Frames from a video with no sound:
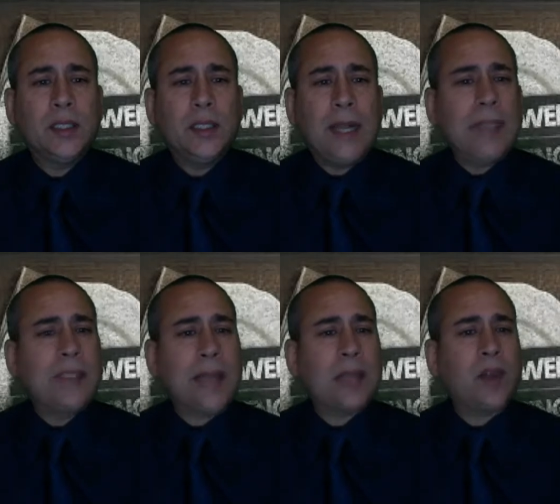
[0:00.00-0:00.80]
and
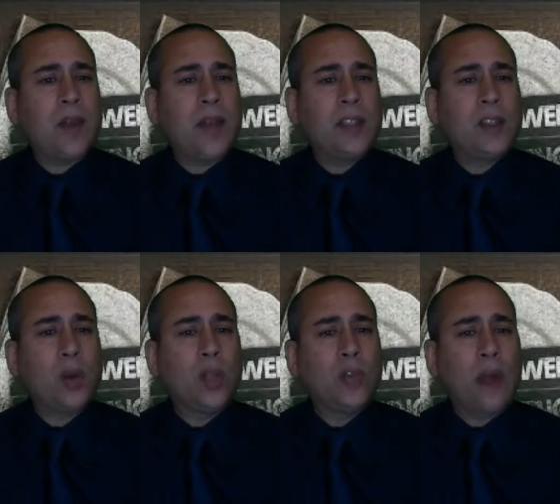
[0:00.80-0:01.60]
satisfy thy
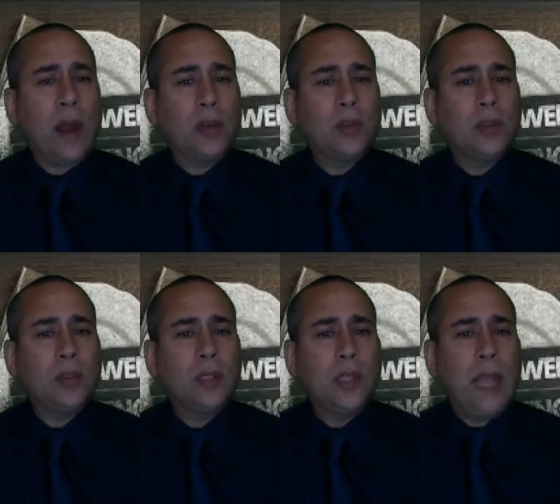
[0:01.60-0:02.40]
soul in drought,
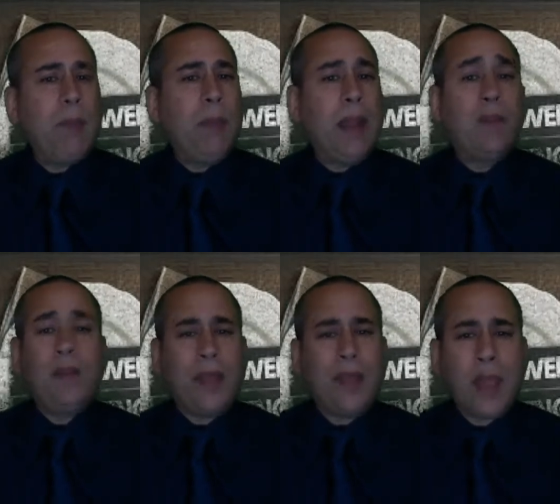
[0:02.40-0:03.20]
and make
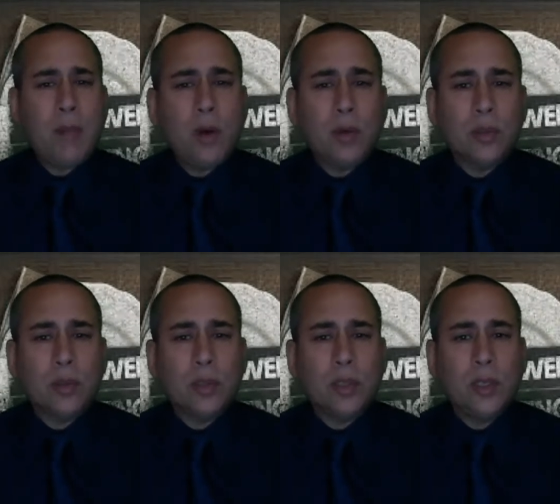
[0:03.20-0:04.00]
fat thy bones.